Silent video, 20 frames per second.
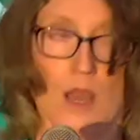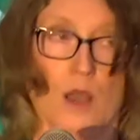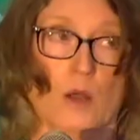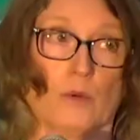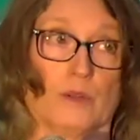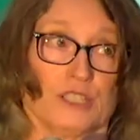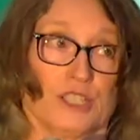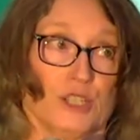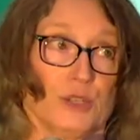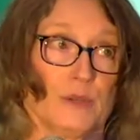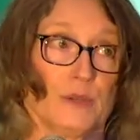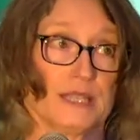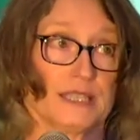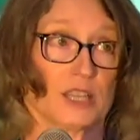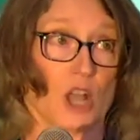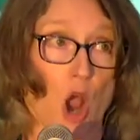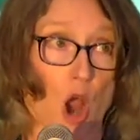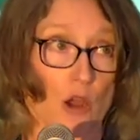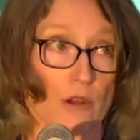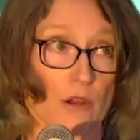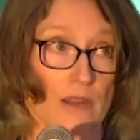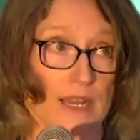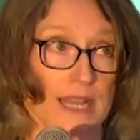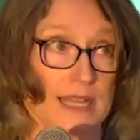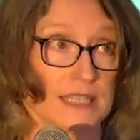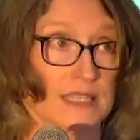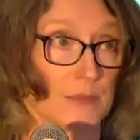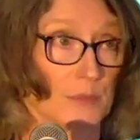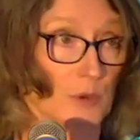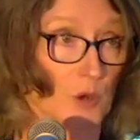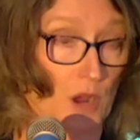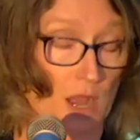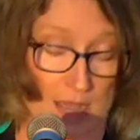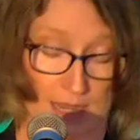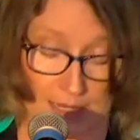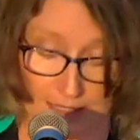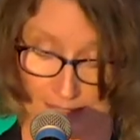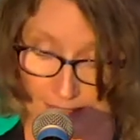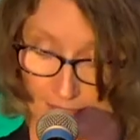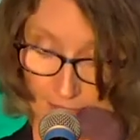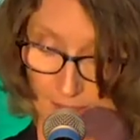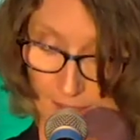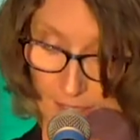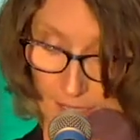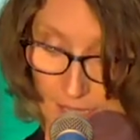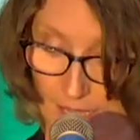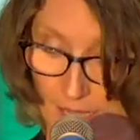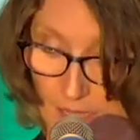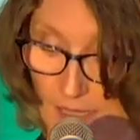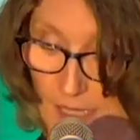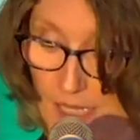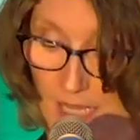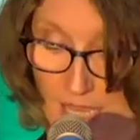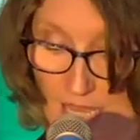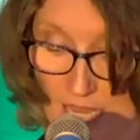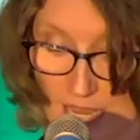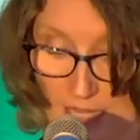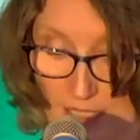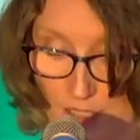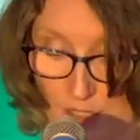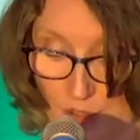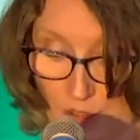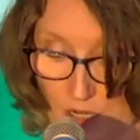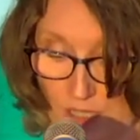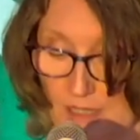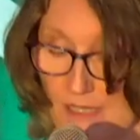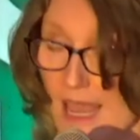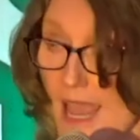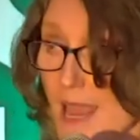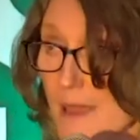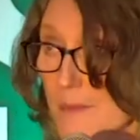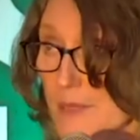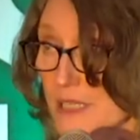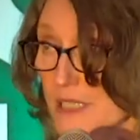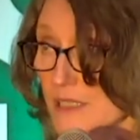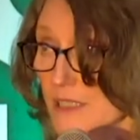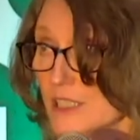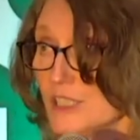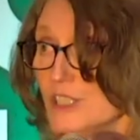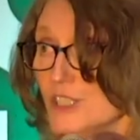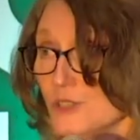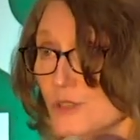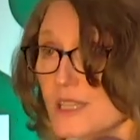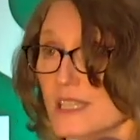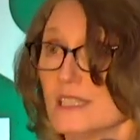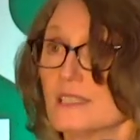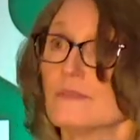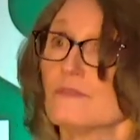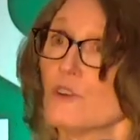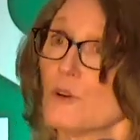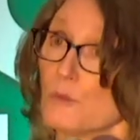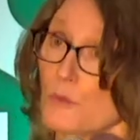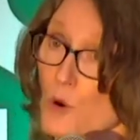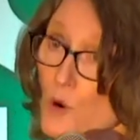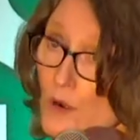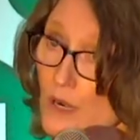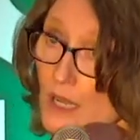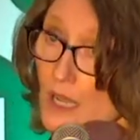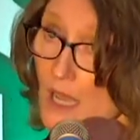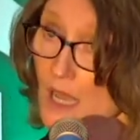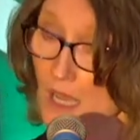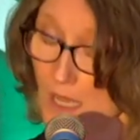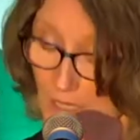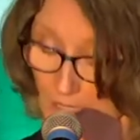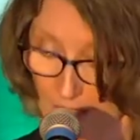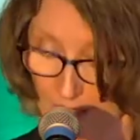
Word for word: Well, to his horror and surprise, the king instructs Haman to do this for Mordecai.